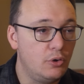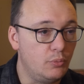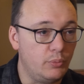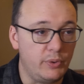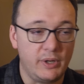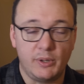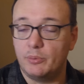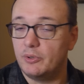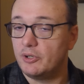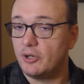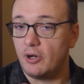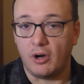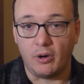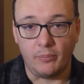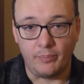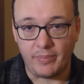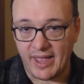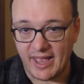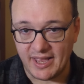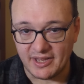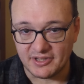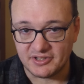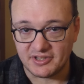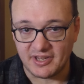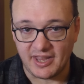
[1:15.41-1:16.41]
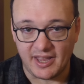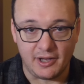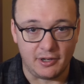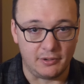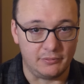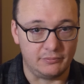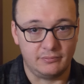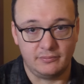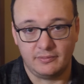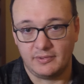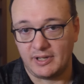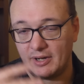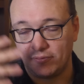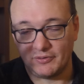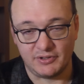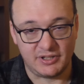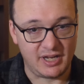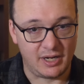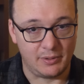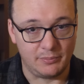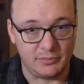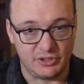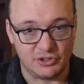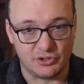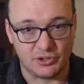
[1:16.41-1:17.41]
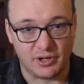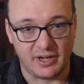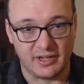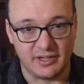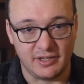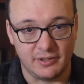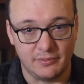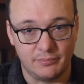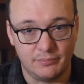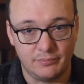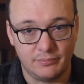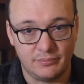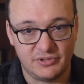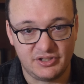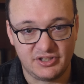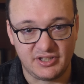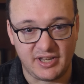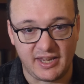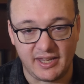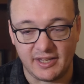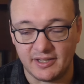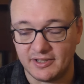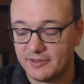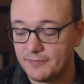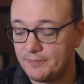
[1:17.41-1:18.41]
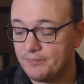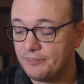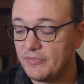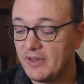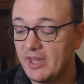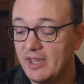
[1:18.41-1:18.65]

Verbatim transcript: we would all pass out every time we try to stand.